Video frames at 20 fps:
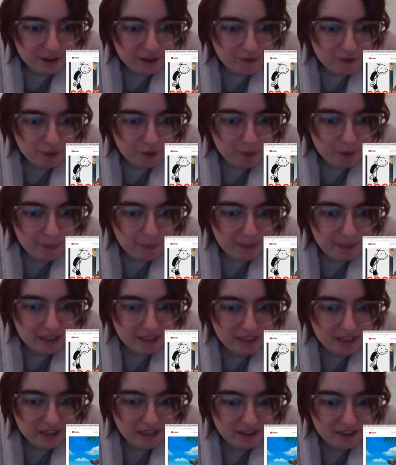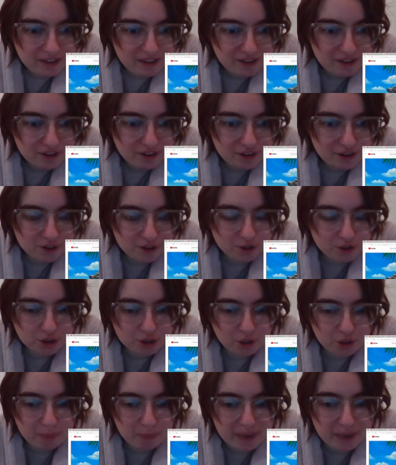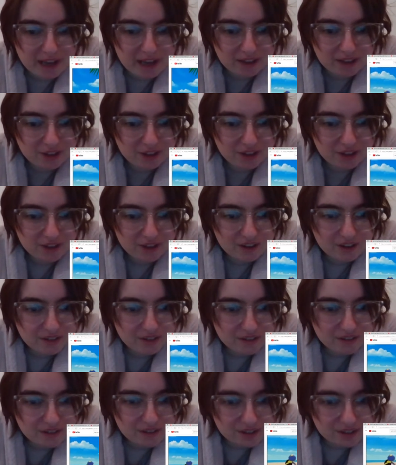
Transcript: Diary of a Wimpy Kid. Sociopaths.